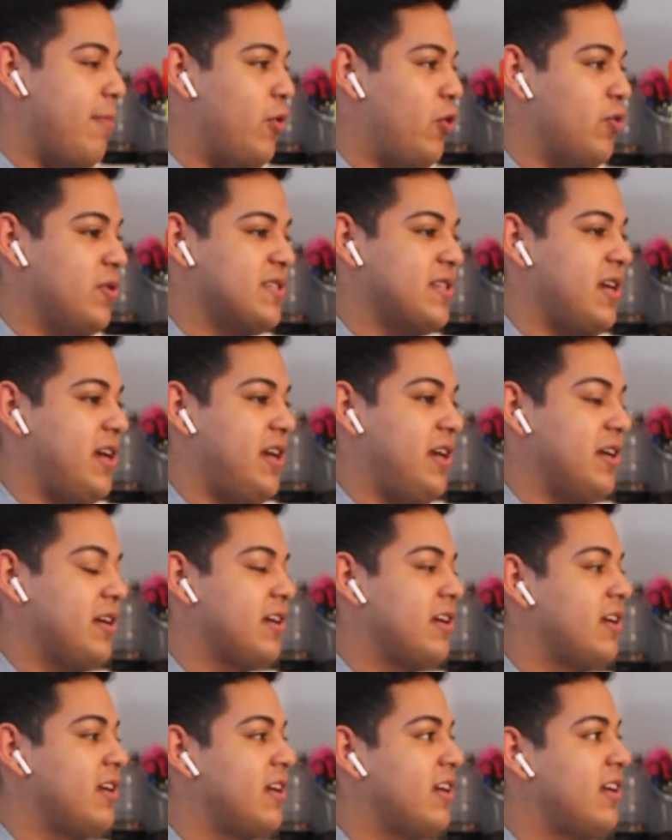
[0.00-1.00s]
them it was
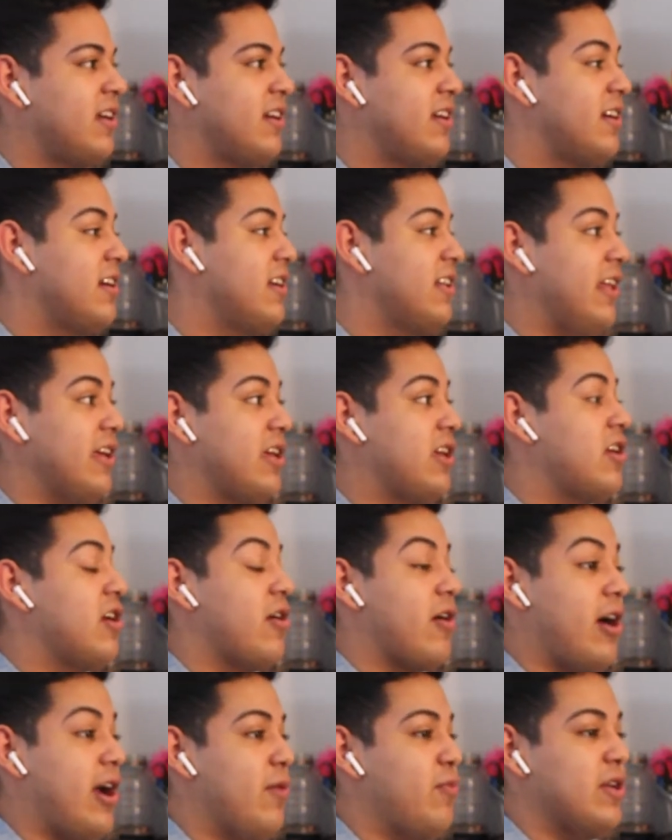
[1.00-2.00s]
like all
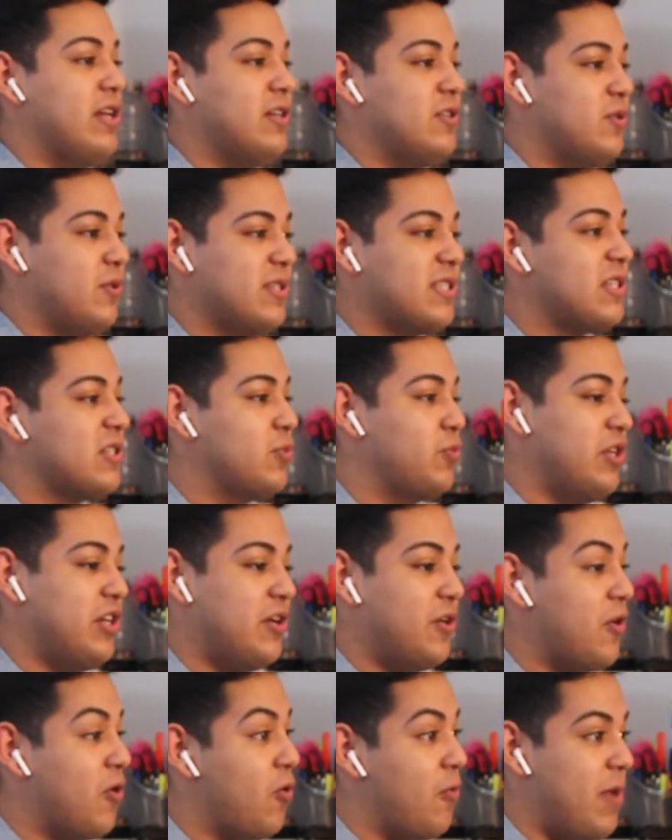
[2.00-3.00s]
right, we need to do this because
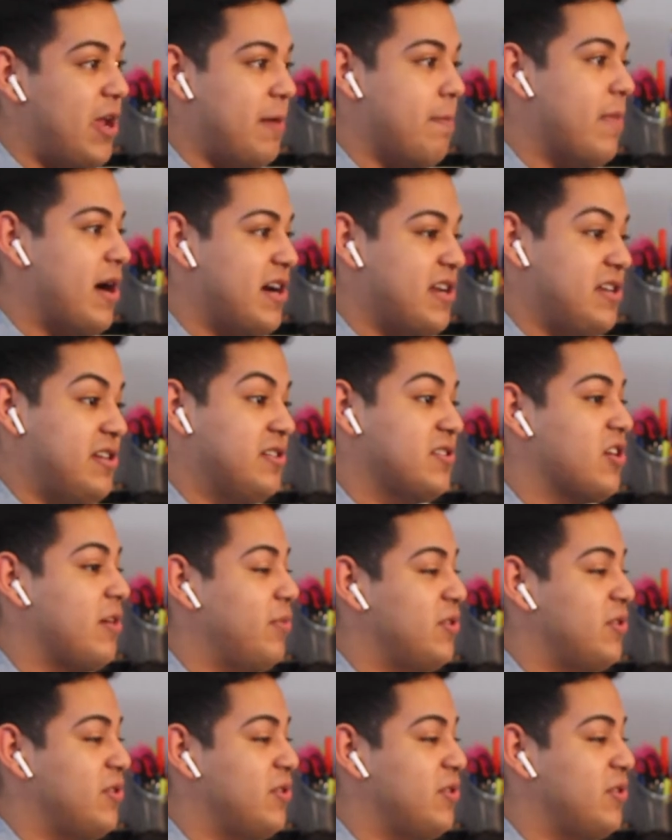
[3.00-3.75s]
we need to go make money.